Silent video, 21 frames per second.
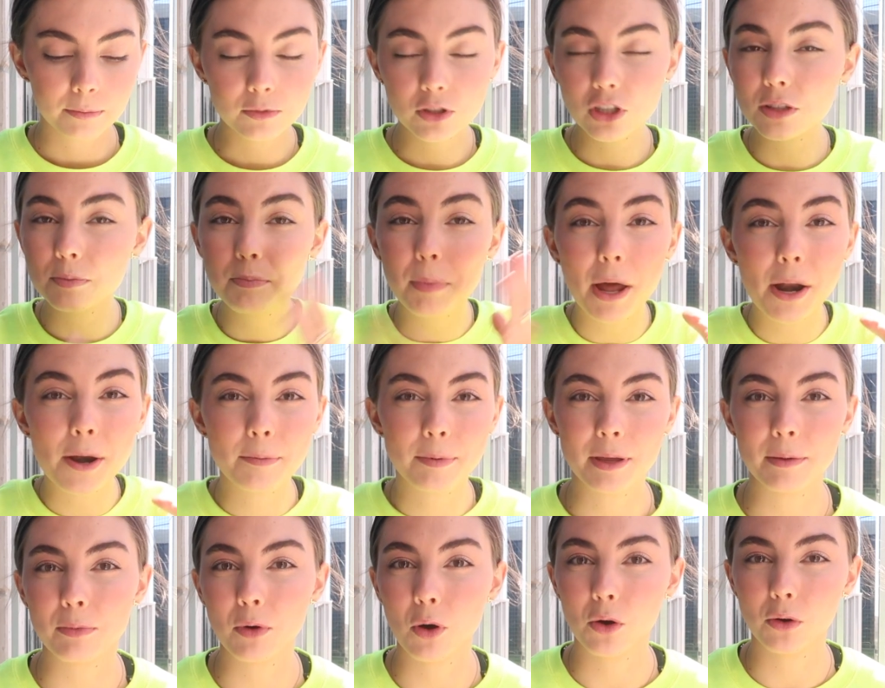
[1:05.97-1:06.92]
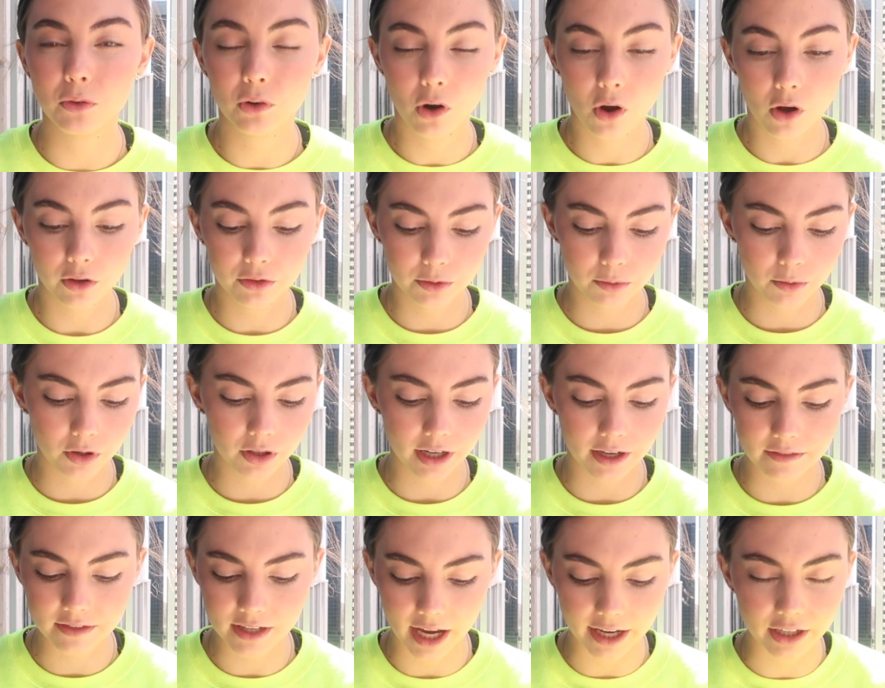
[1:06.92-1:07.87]
just better people overall in the world.
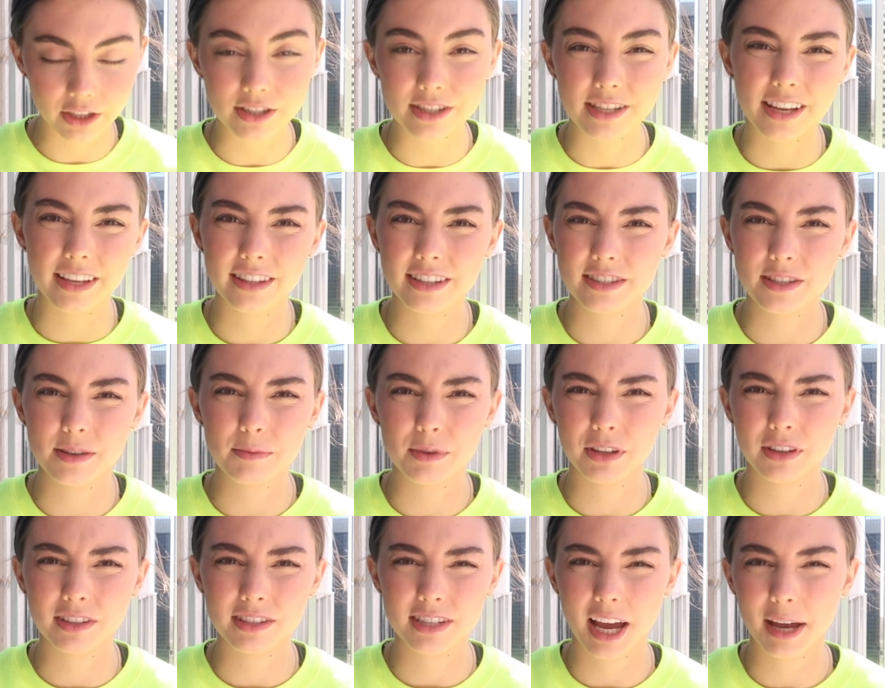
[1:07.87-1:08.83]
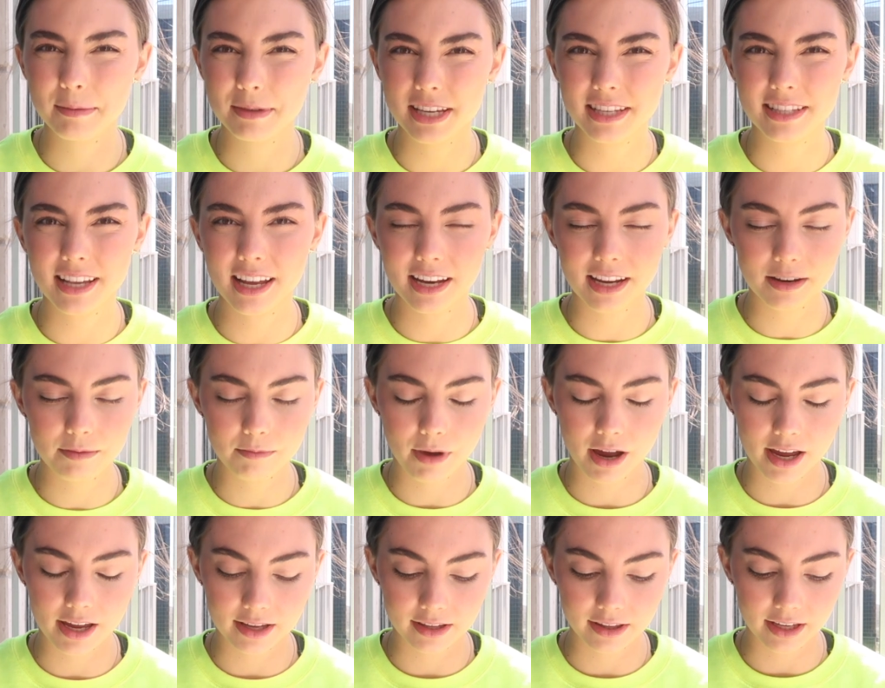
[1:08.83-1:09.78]
I could say this a million times. I said it in
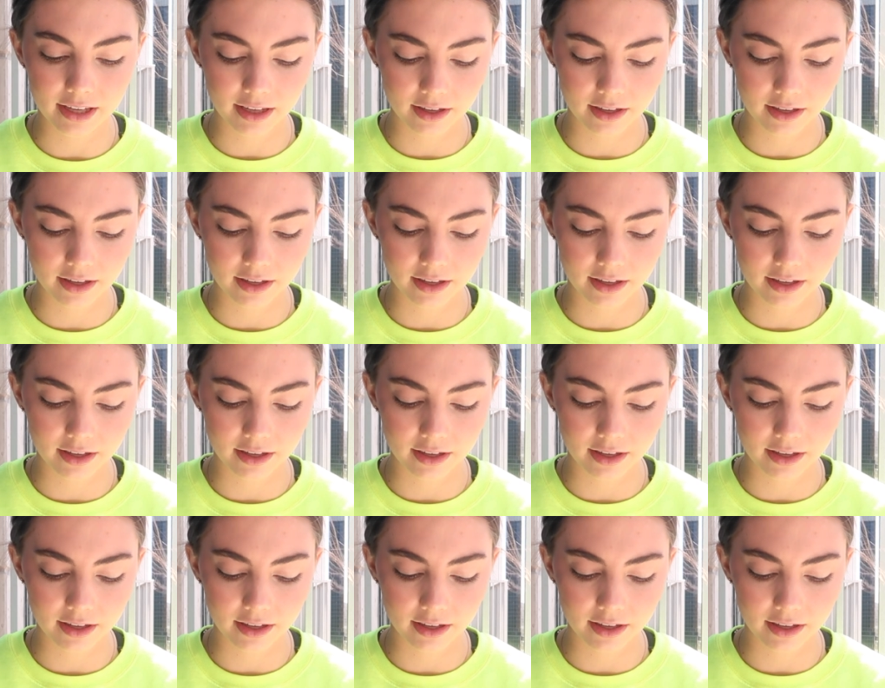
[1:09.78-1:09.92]
my